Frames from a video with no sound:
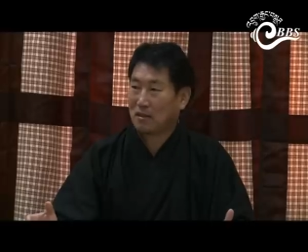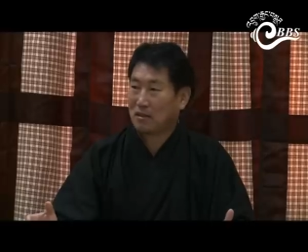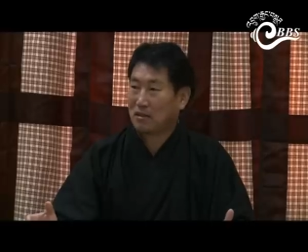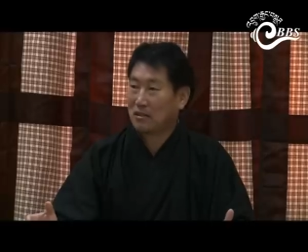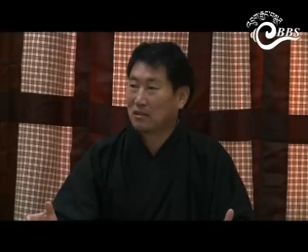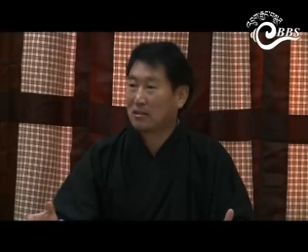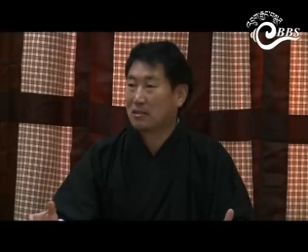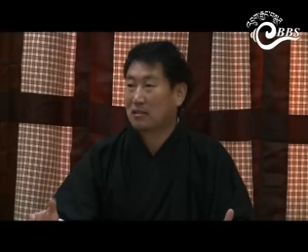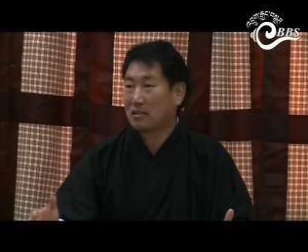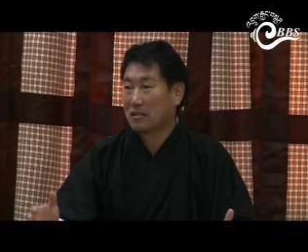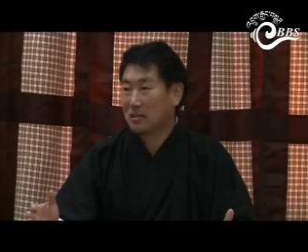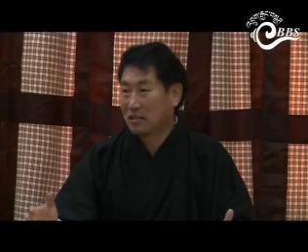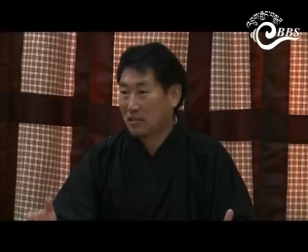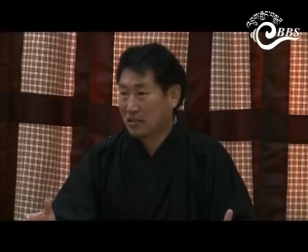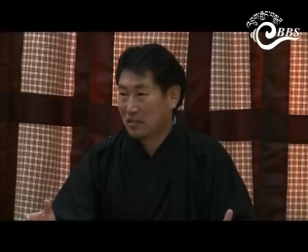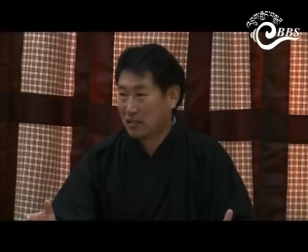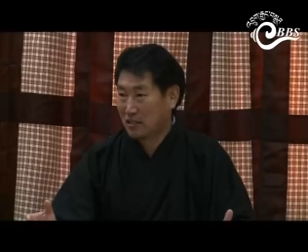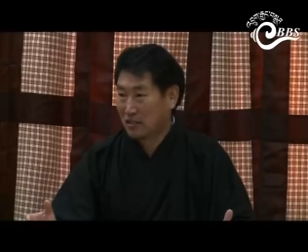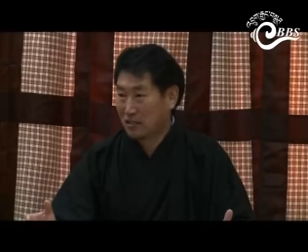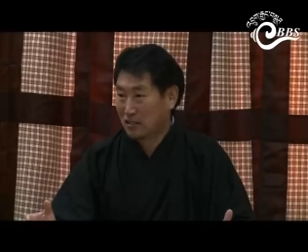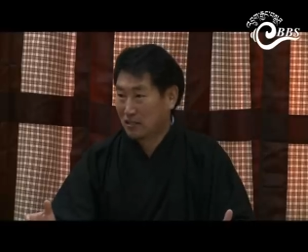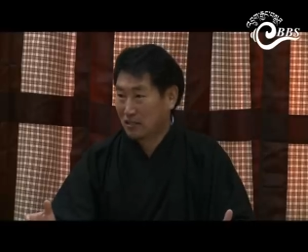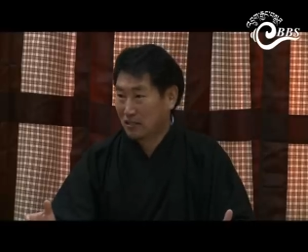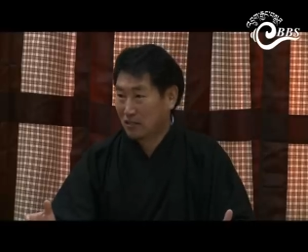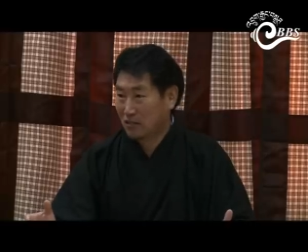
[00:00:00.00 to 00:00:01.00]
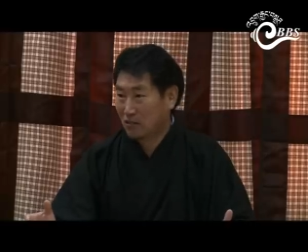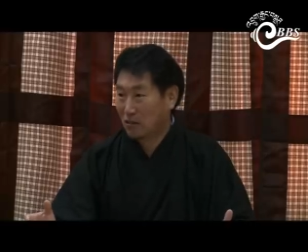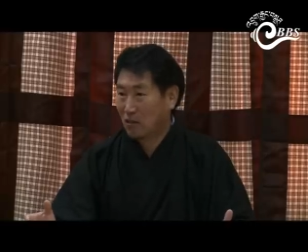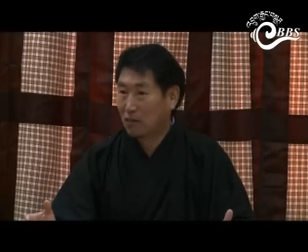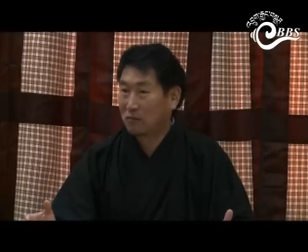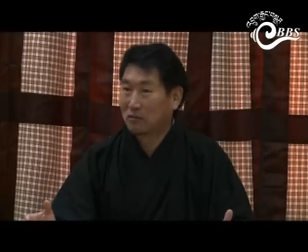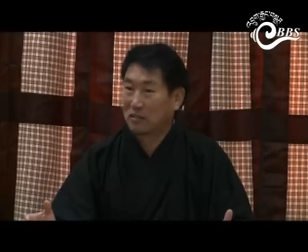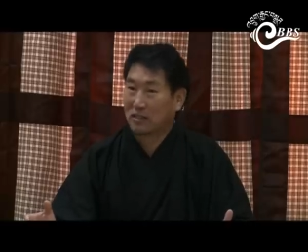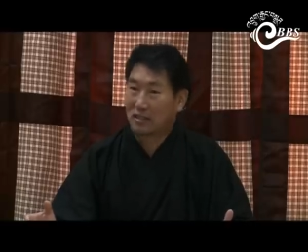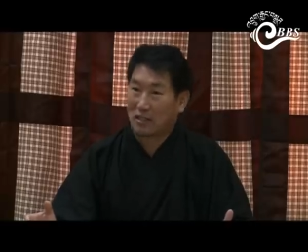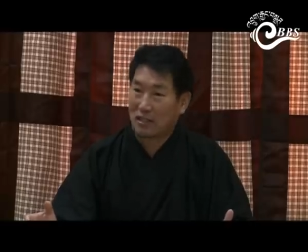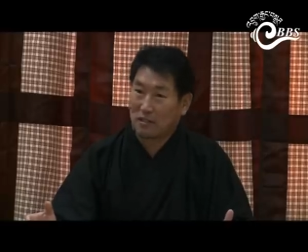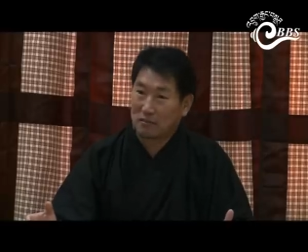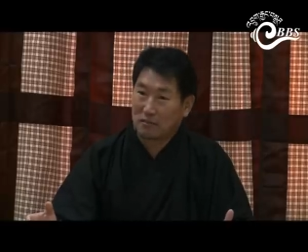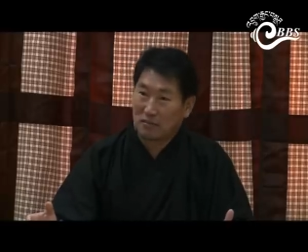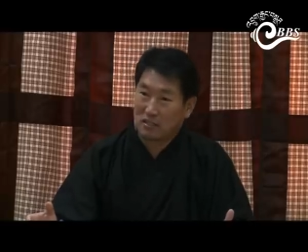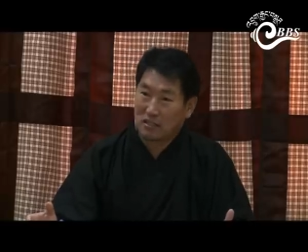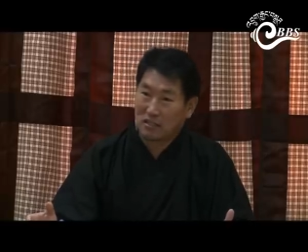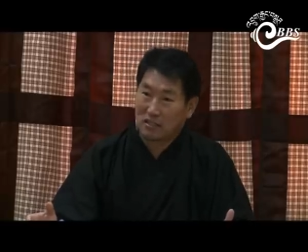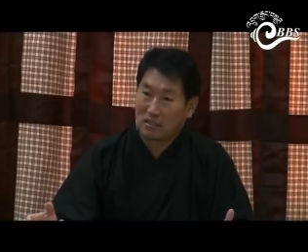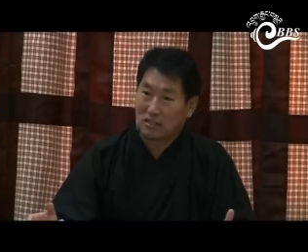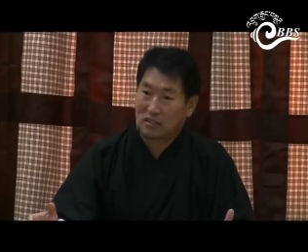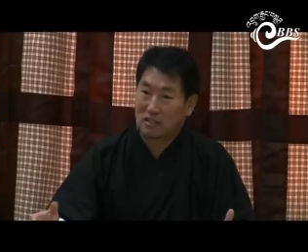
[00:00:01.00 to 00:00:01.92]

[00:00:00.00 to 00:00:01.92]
the decision of the cabinet